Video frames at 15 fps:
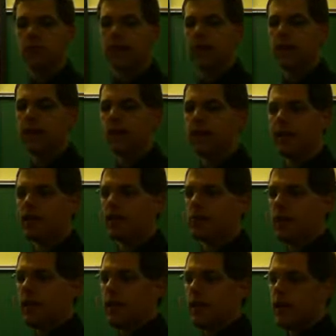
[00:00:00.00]
child age,
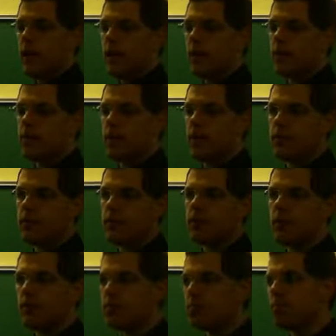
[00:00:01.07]
and
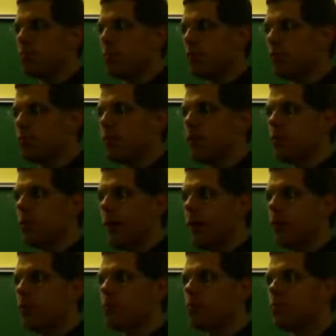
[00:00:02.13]
so probably
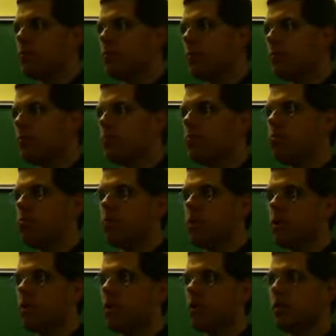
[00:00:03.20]
around
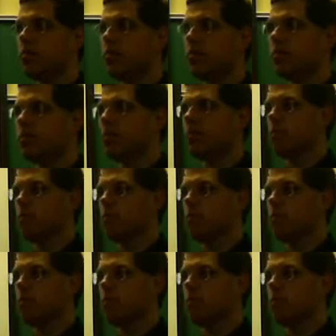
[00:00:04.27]
you know